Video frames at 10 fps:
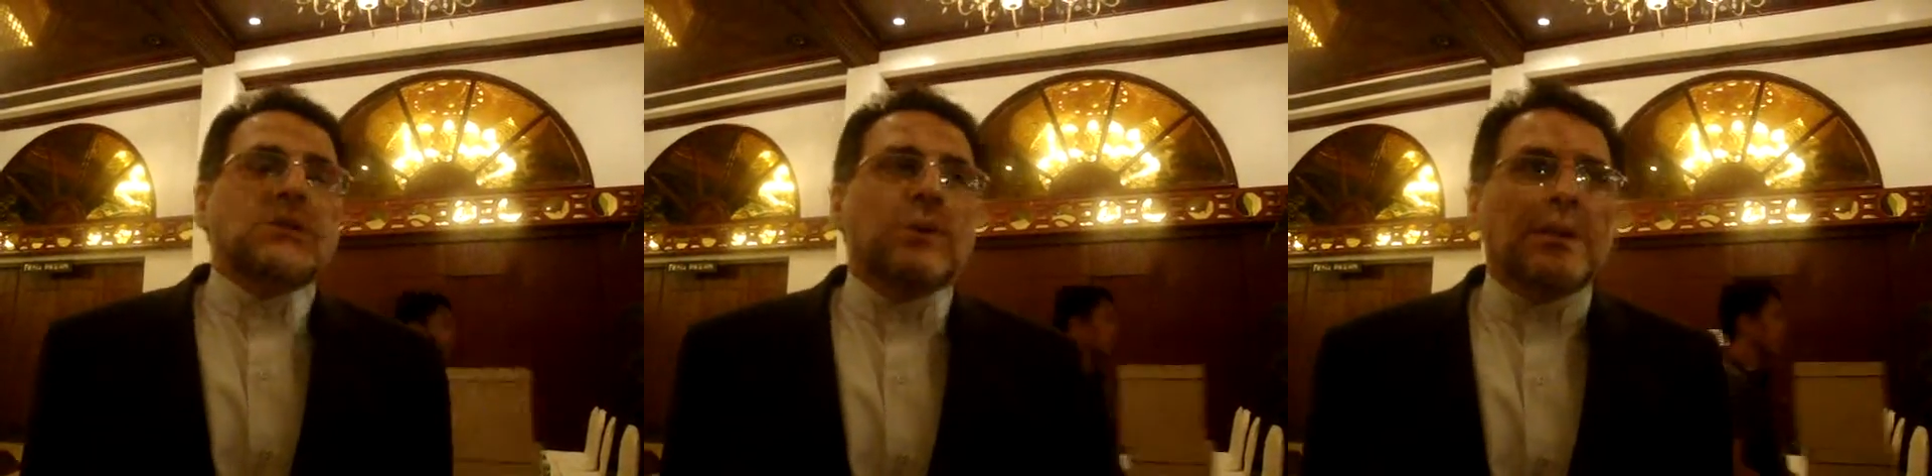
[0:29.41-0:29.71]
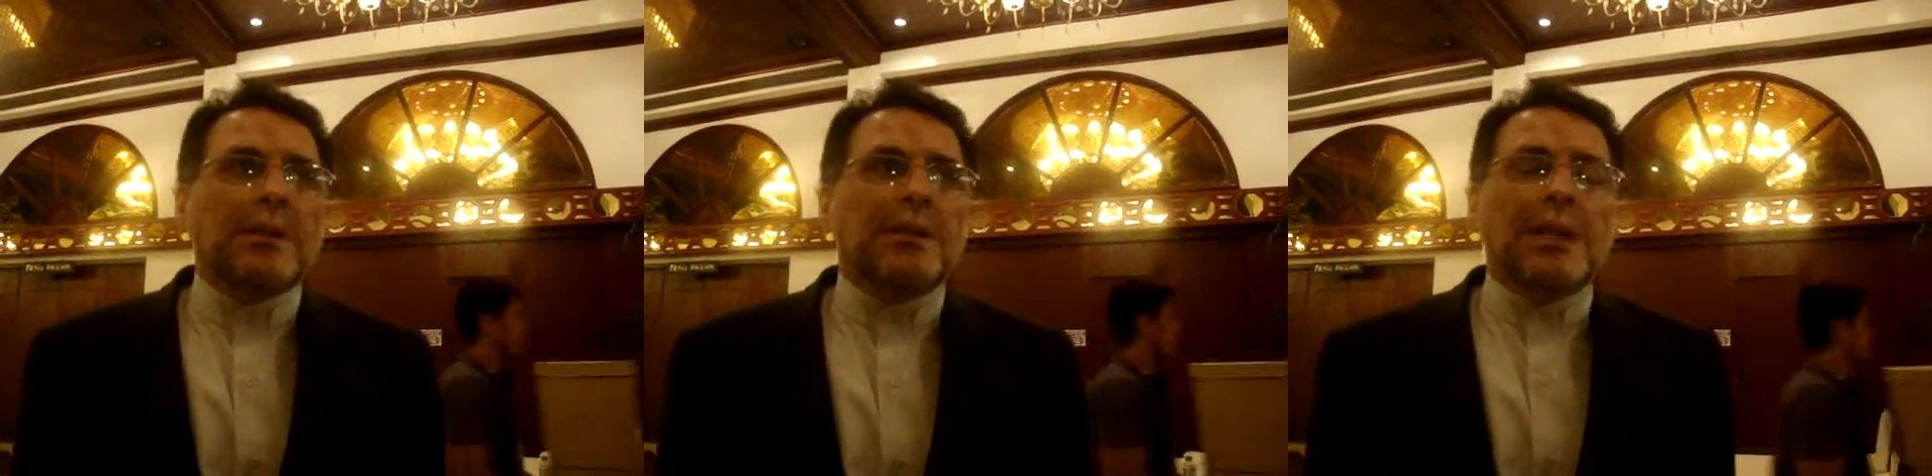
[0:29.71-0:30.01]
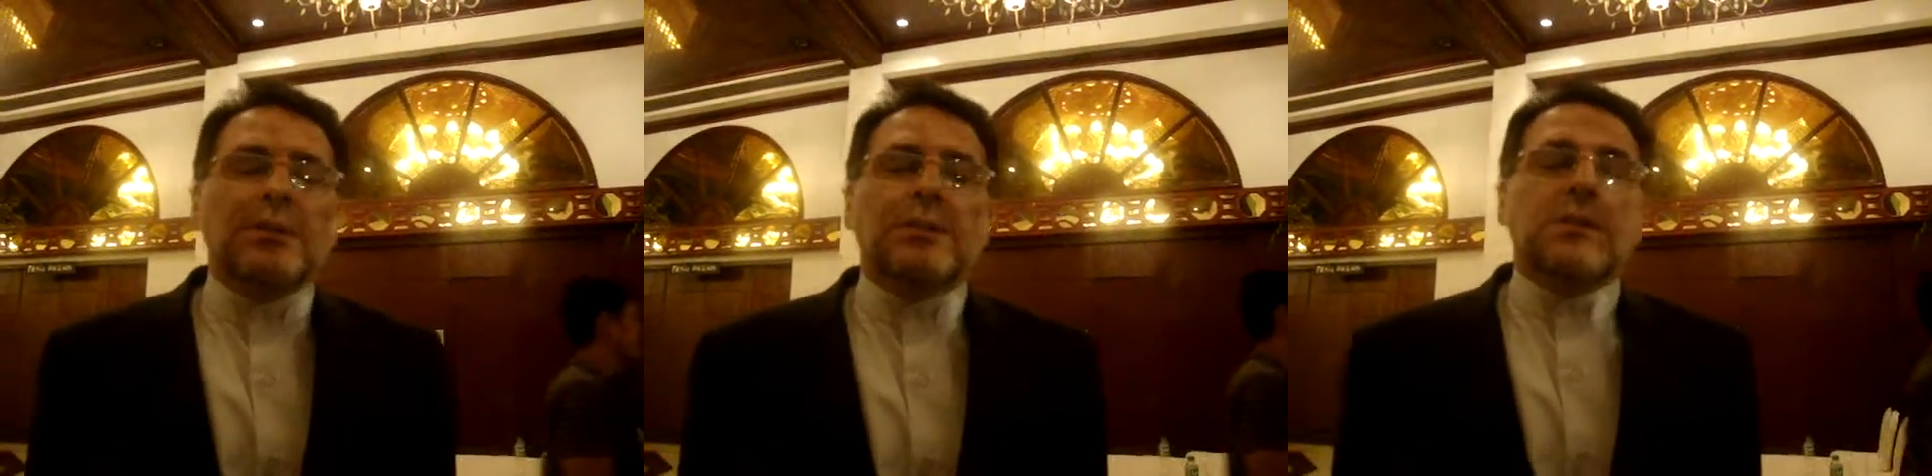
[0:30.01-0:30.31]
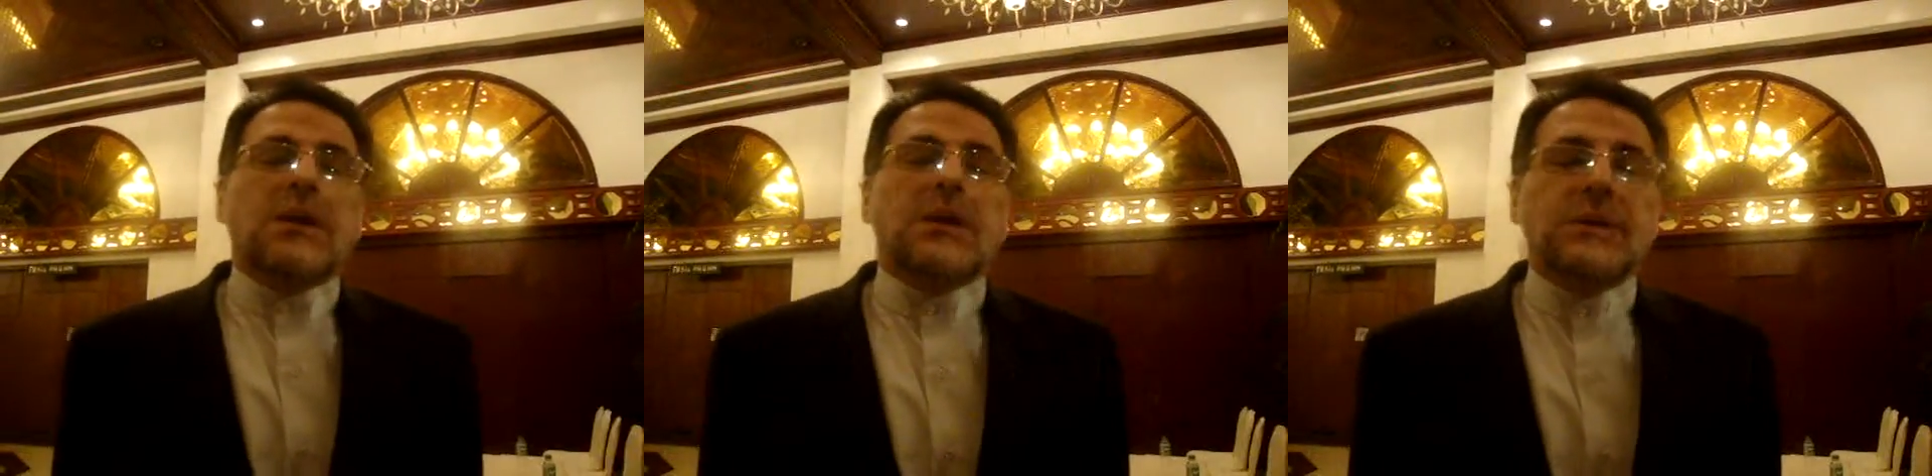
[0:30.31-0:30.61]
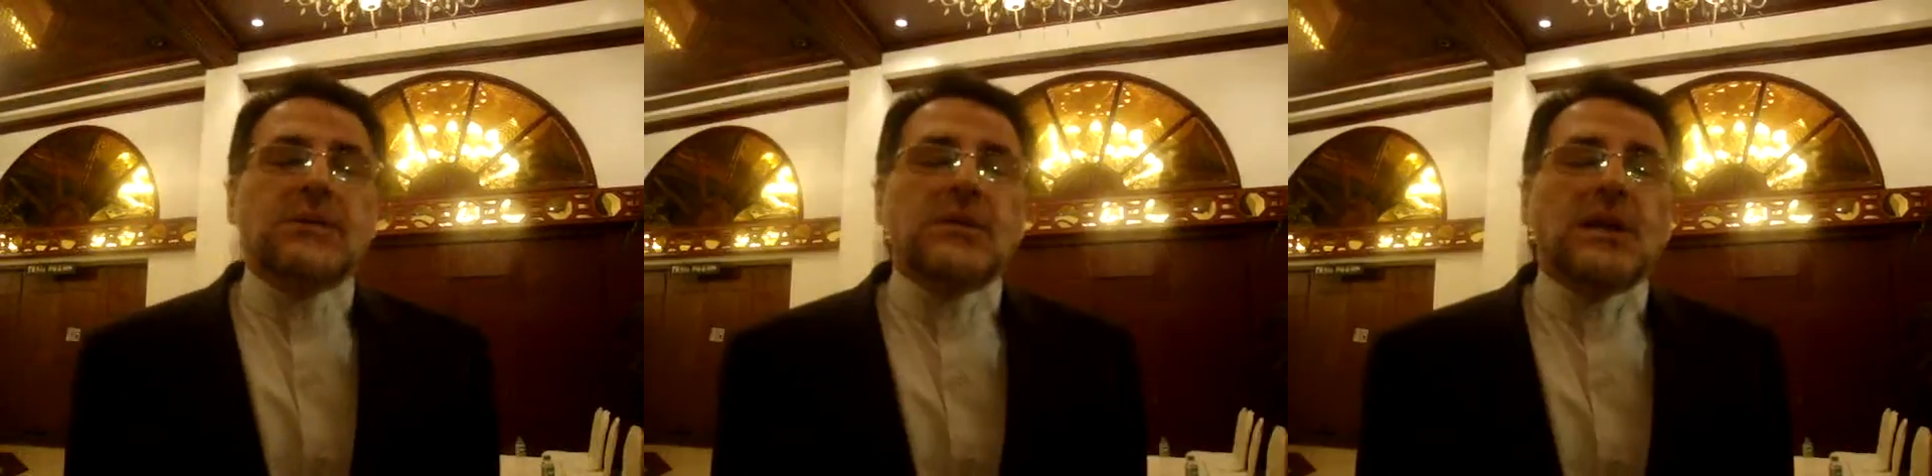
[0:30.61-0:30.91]
So I think that was, a, I mean,
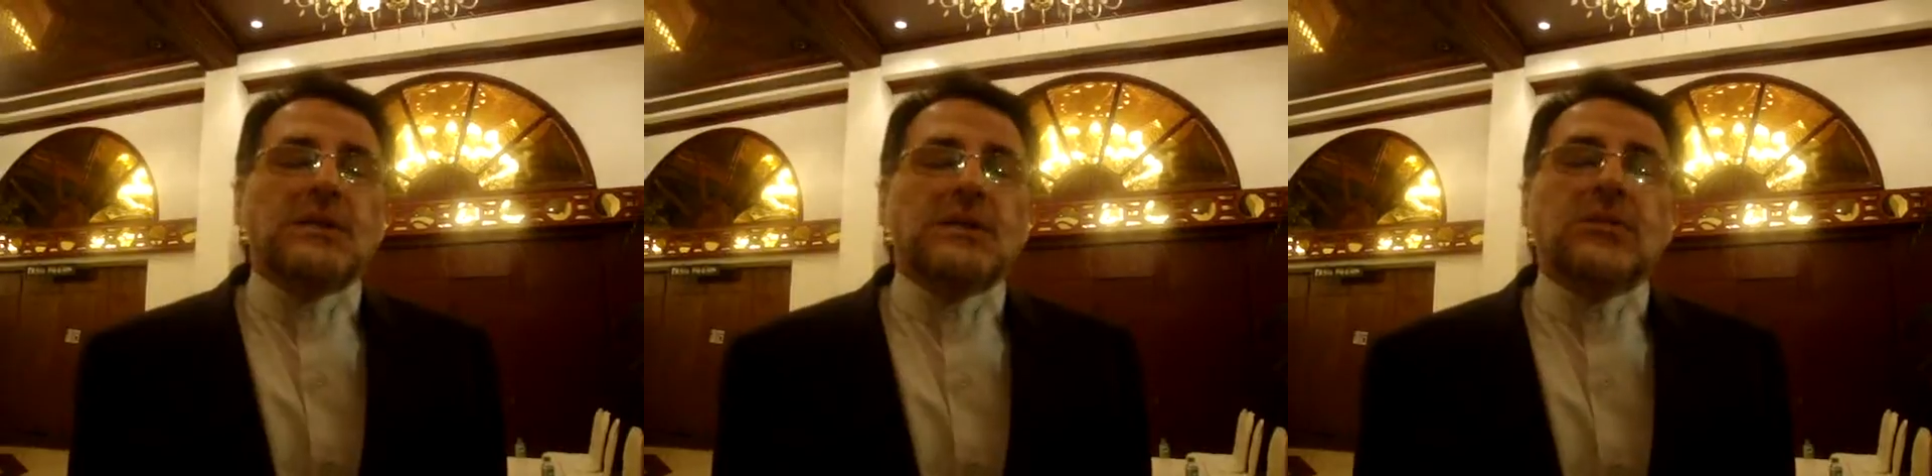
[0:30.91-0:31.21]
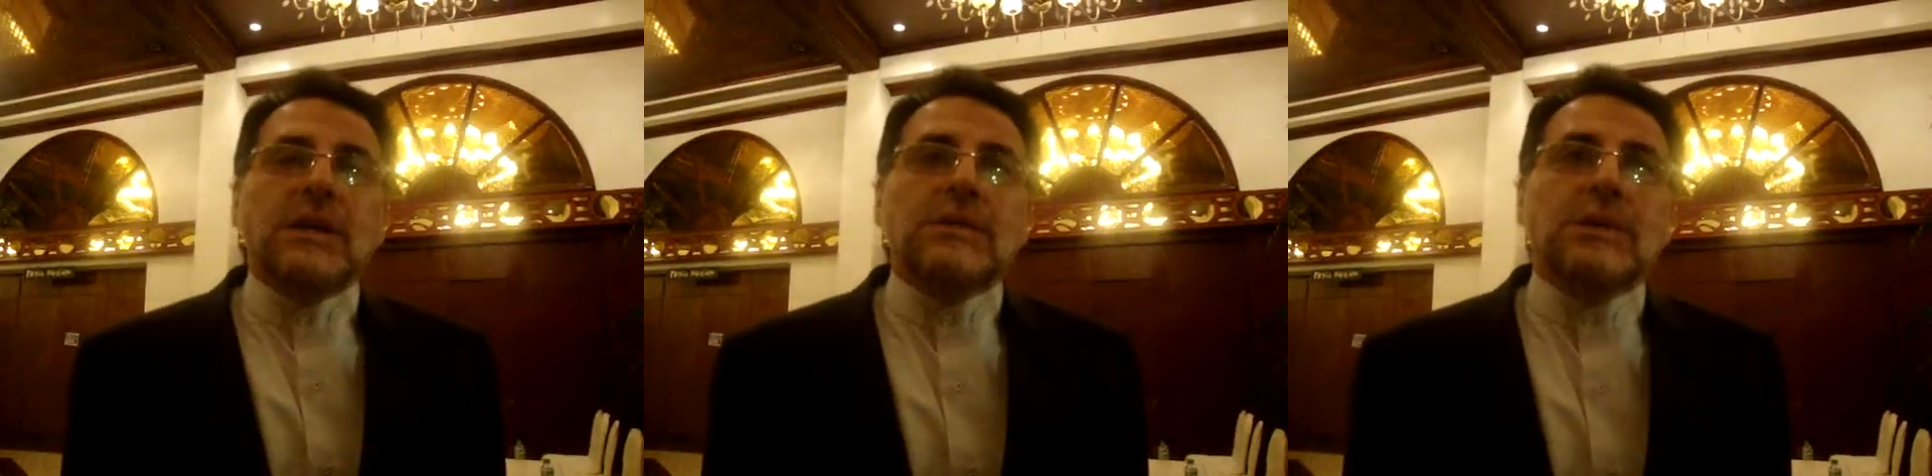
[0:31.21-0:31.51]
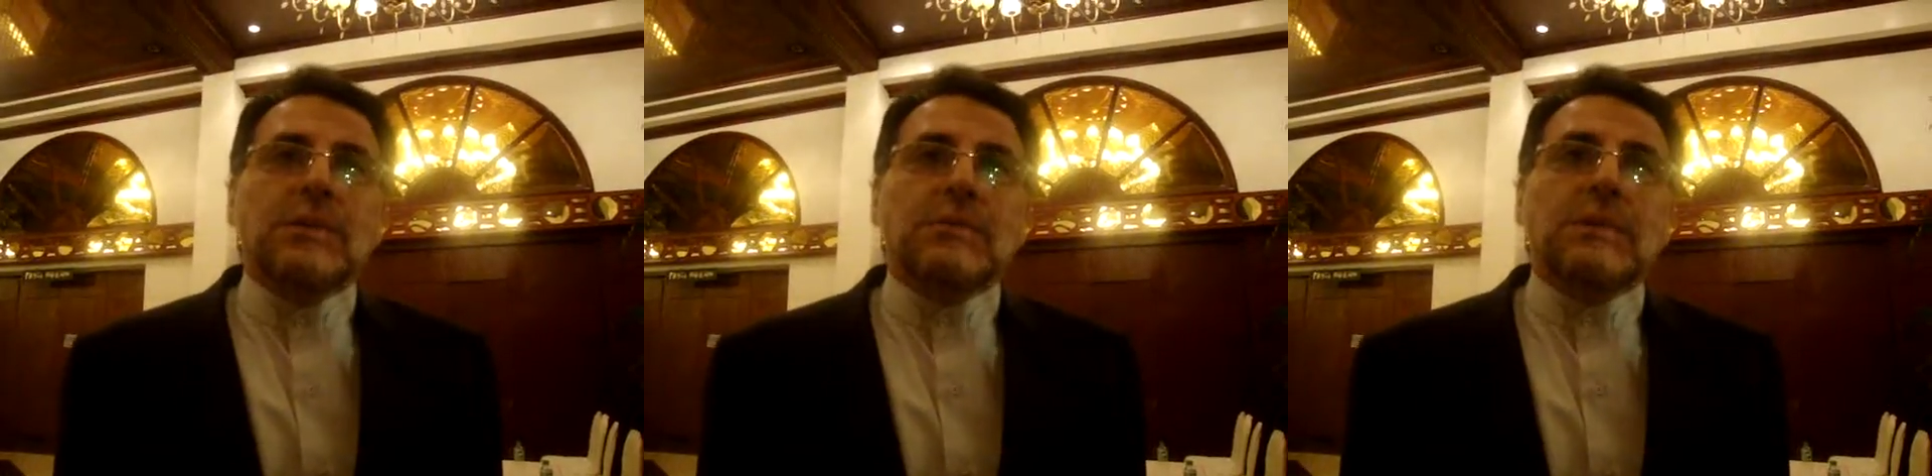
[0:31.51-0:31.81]
the, at the right time